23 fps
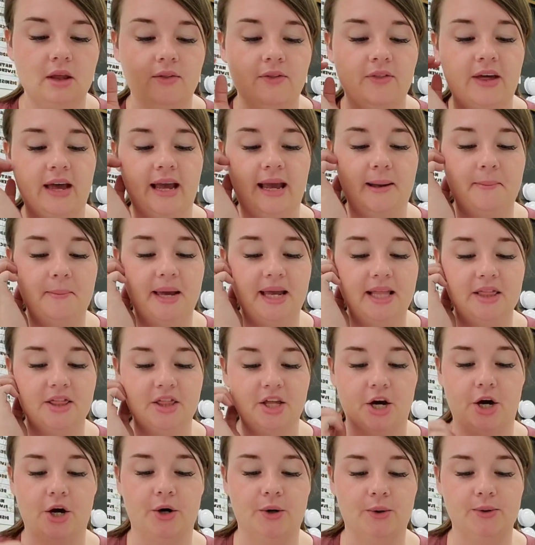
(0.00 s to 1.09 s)
they made
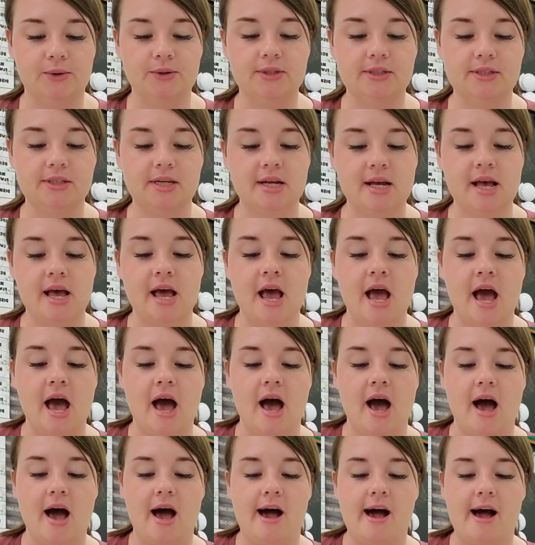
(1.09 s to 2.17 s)
those.
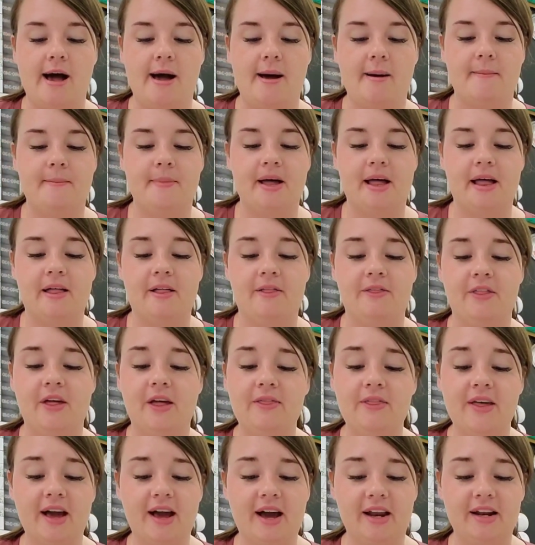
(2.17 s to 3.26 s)
Then
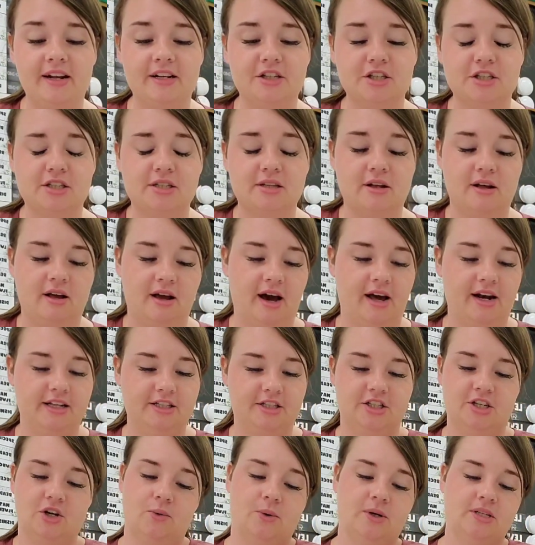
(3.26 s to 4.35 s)
that kind of just got
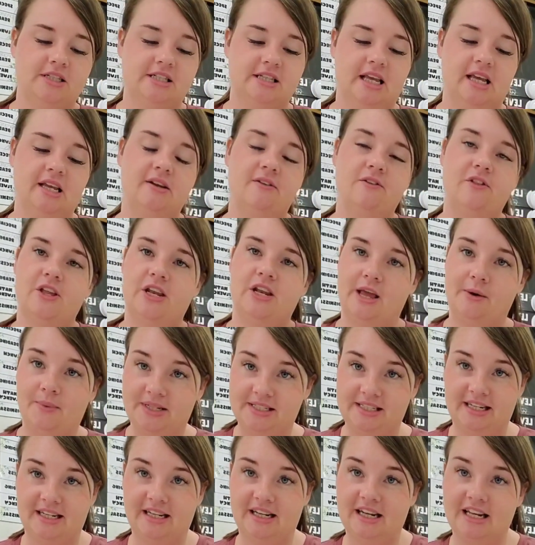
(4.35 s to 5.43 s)
us towards the end of the day. We
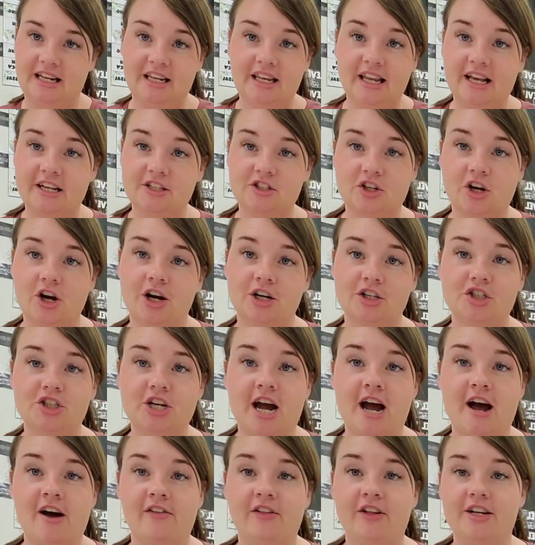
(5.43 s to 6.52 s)
did an index card
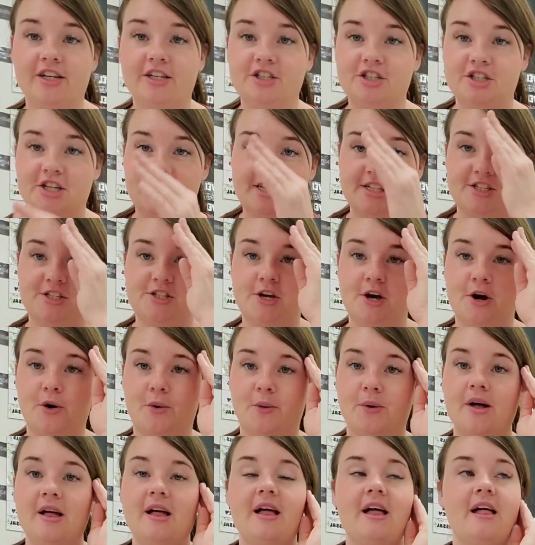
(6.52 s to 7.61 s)
challenge, and
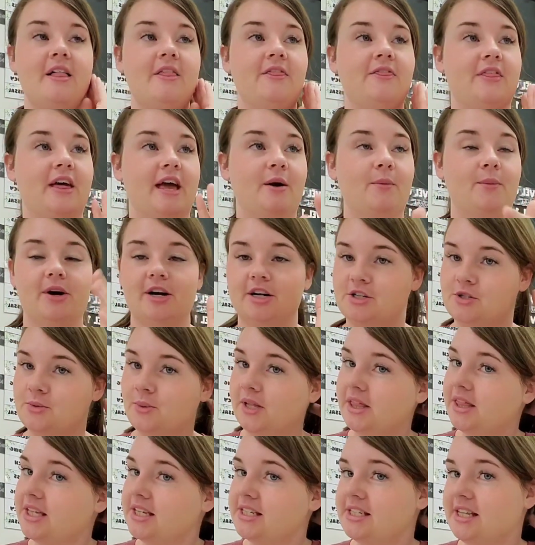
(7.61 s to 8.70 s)
so they worked
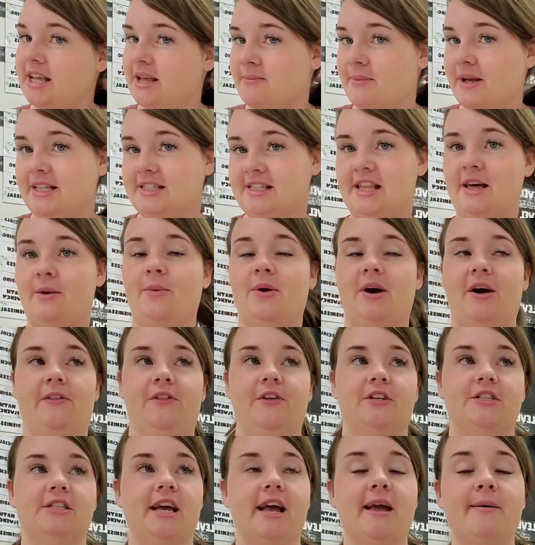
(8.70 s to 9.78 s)
with the teammates that were at
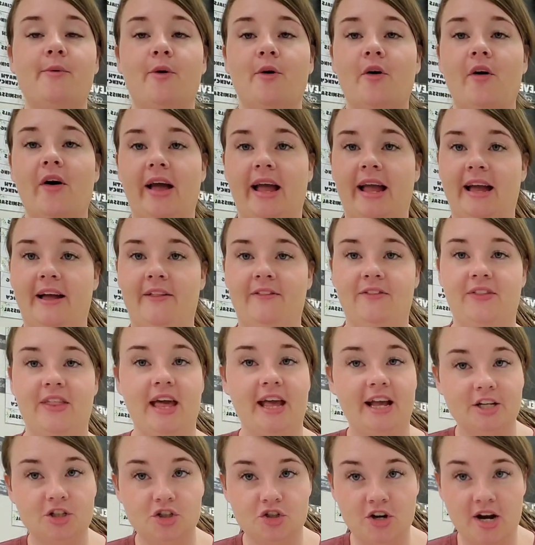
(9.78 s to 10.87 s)
their table, and
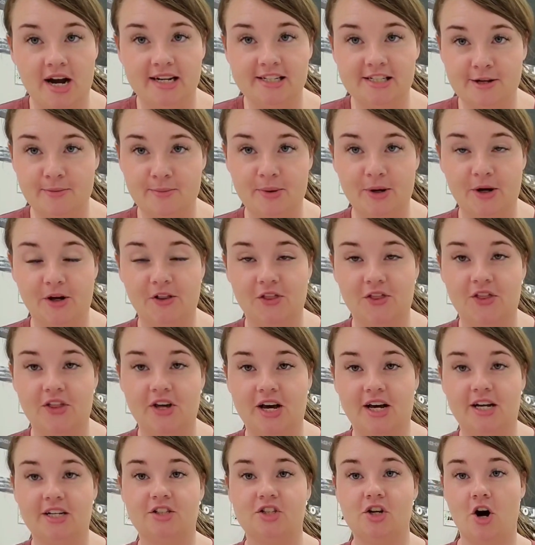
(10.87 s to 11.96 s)
they tried to build
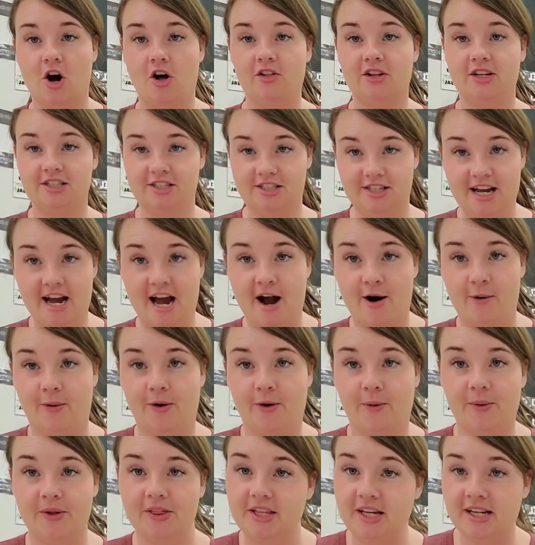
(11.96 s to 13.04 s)
the tallest
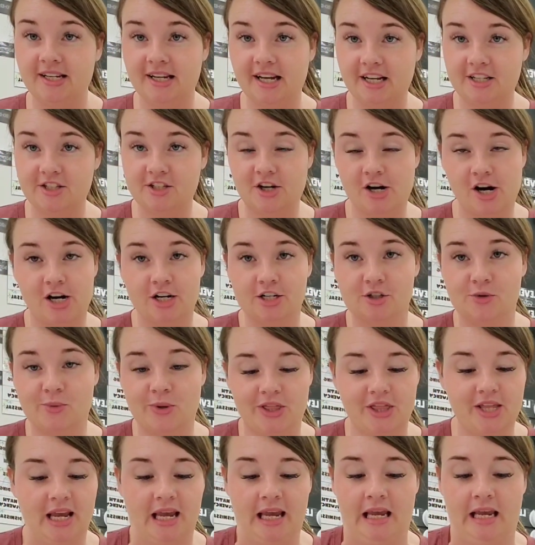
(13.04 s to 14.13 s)
tower with index cards
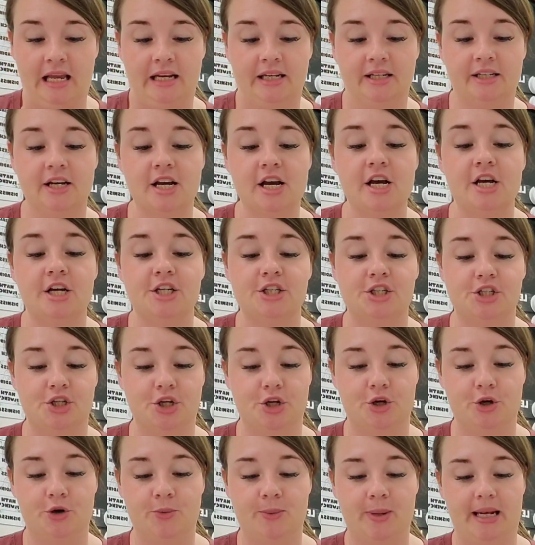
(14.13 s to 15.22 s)
within
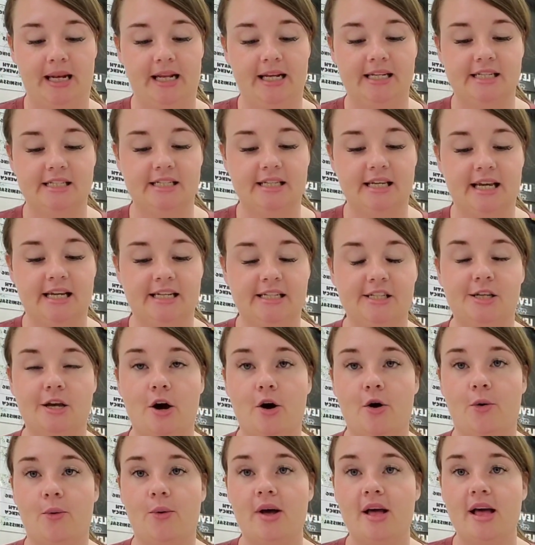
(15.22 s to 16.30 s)
2 minutes. And
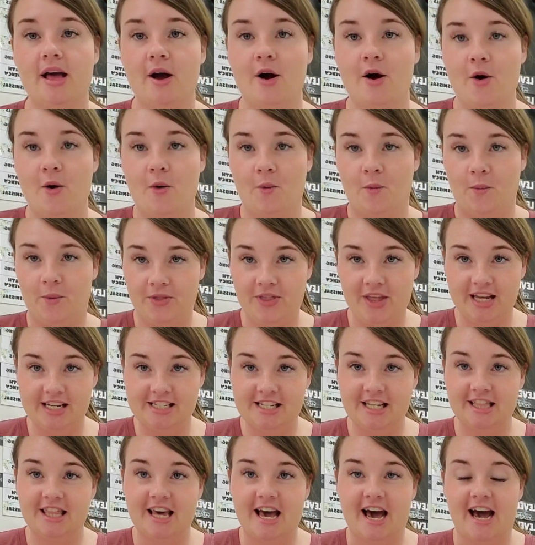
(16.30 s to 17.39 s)
so when they
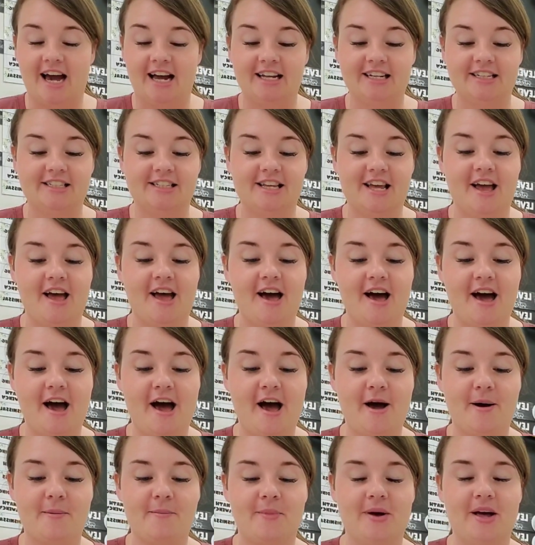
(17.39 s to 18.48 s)
did that,
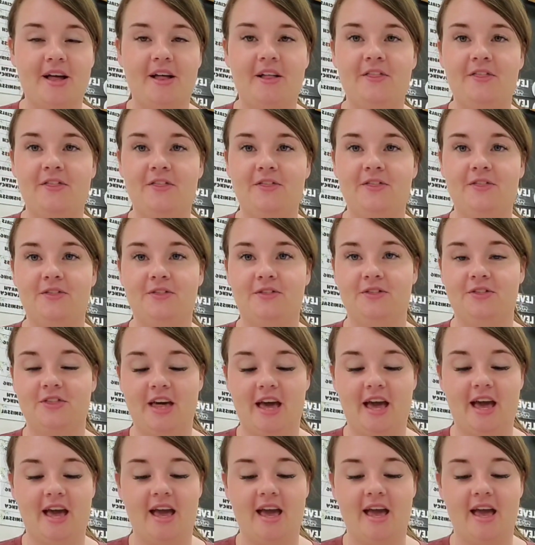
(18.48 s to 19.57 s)

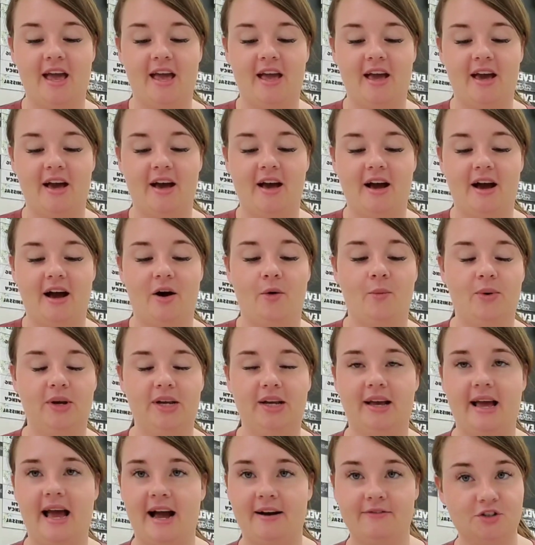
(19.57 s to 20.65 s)

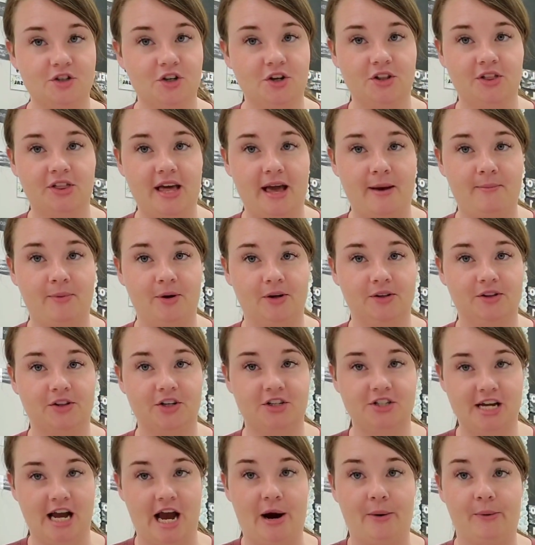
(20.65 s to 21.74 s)
after they built
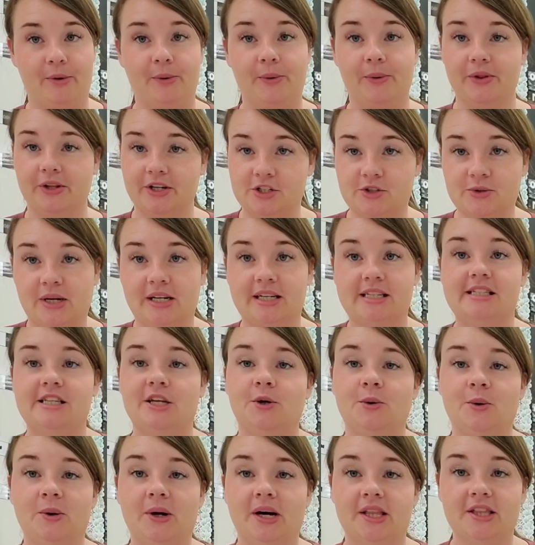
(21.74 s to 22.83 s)
their tower, we looked around to see
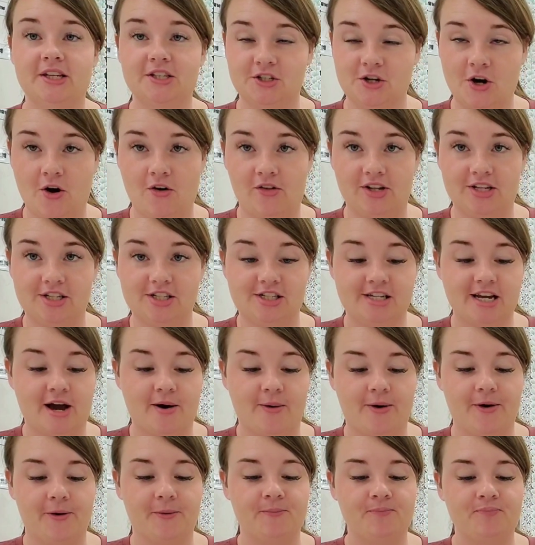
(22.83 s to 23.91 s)
who had the tallest
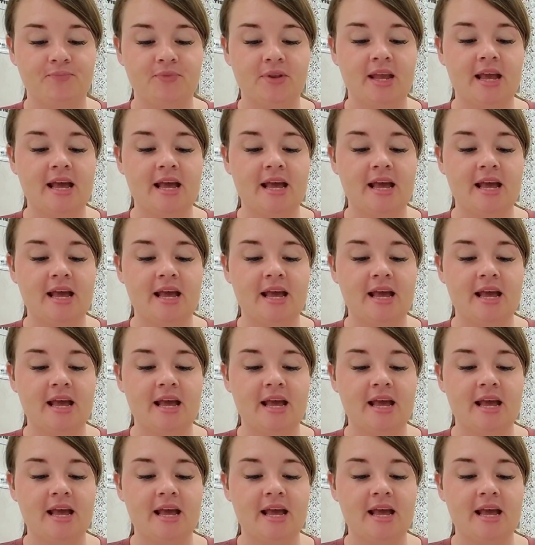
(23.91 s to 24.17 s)
tower.